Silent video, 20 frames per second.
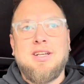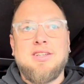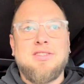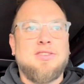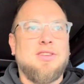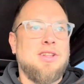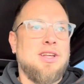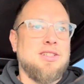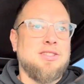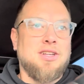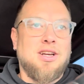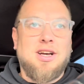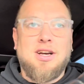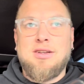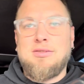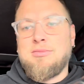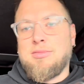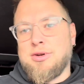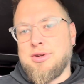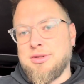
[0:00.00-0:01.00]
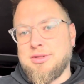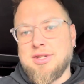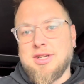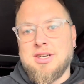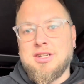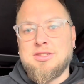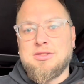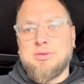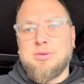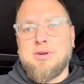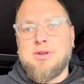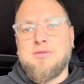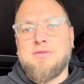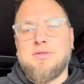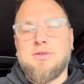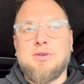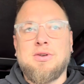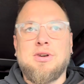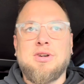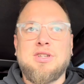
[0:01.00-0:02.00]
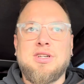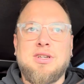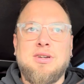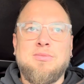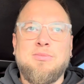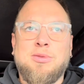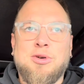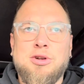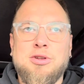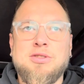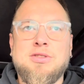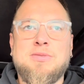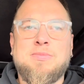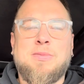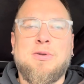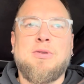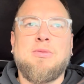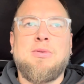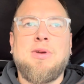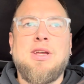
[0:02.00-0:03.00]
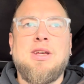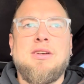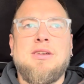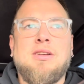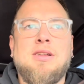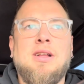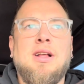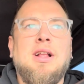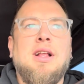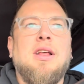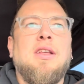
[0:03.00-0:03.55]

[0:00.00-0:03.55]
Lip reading: So that's unbolting 24 bolts per wheel.